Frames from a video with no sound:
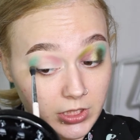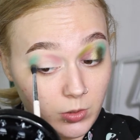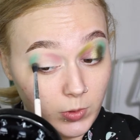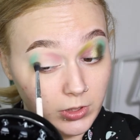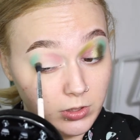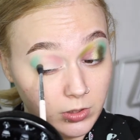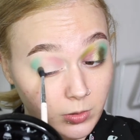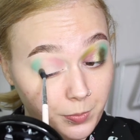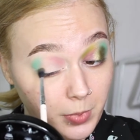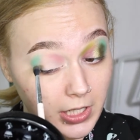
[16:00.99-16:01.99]
going
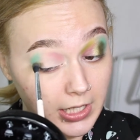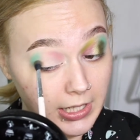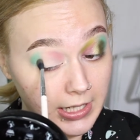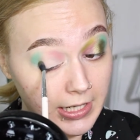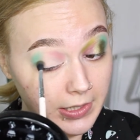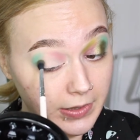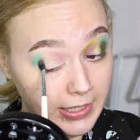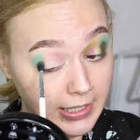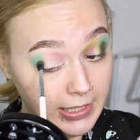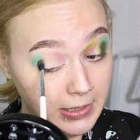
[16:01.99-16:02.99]
to pat
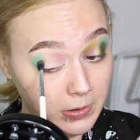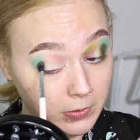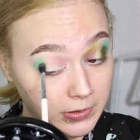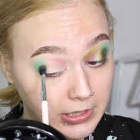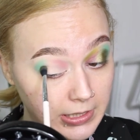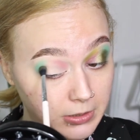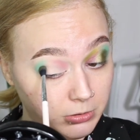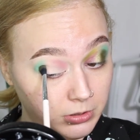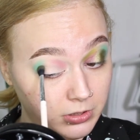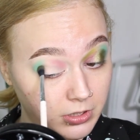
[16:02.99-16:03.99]
that on the
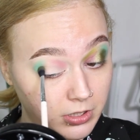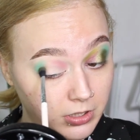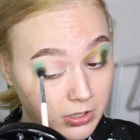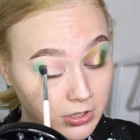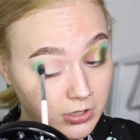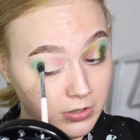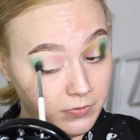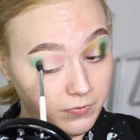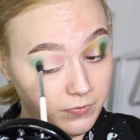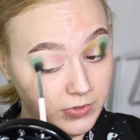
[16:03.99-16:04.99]
outer
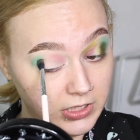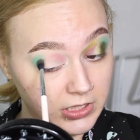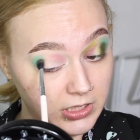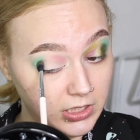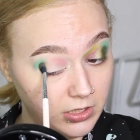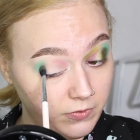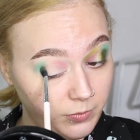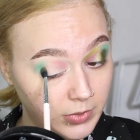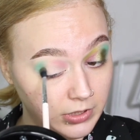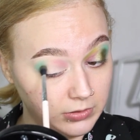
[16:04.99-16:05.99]
V of
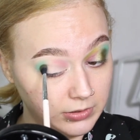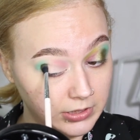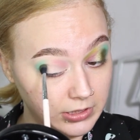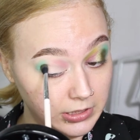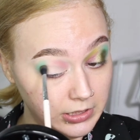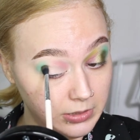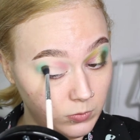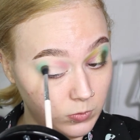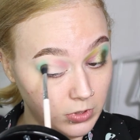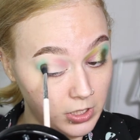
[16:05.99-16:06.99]
my lid
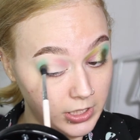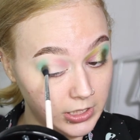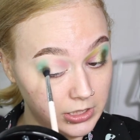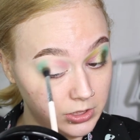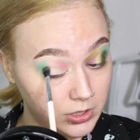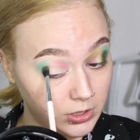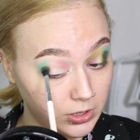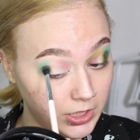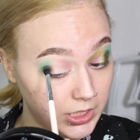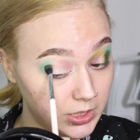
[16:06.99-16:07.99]
and work it into the
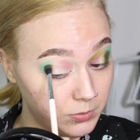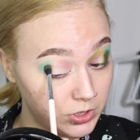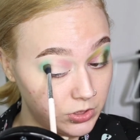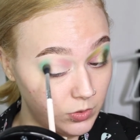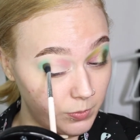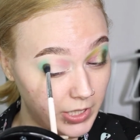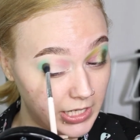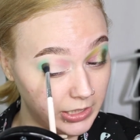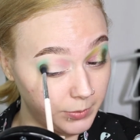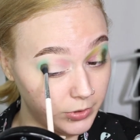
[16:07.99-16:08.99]
crease. I'm just doing
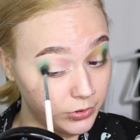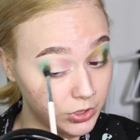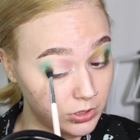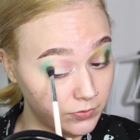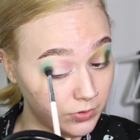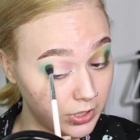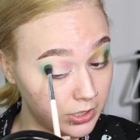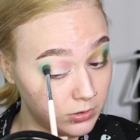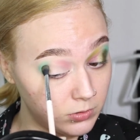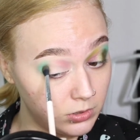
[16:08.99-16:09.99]
patting motions for
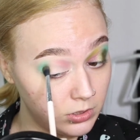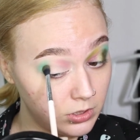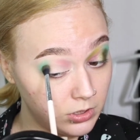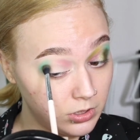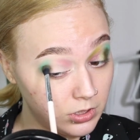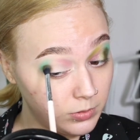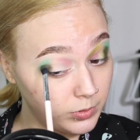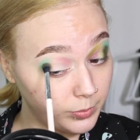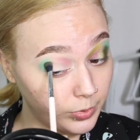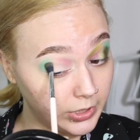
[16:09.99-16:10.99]
now. I'm
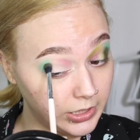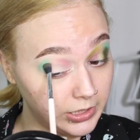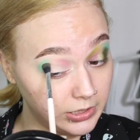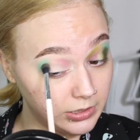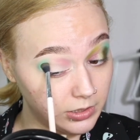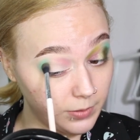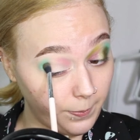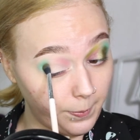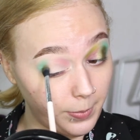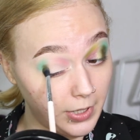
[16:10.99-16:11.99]
gonna bring it
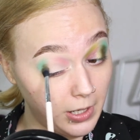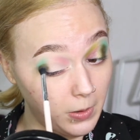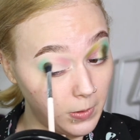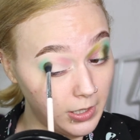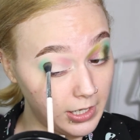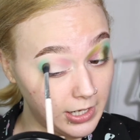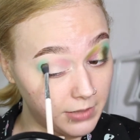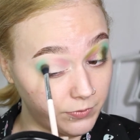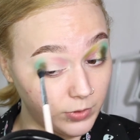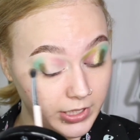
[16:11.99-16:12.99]
about
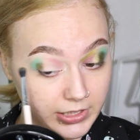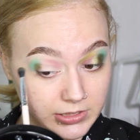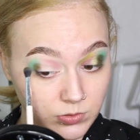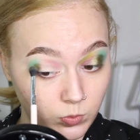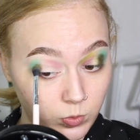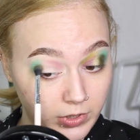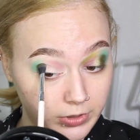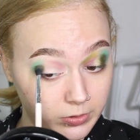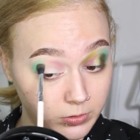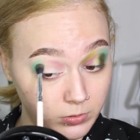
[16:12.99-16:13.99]
halfway as
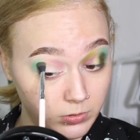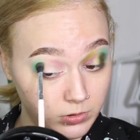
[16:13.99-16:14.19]
well.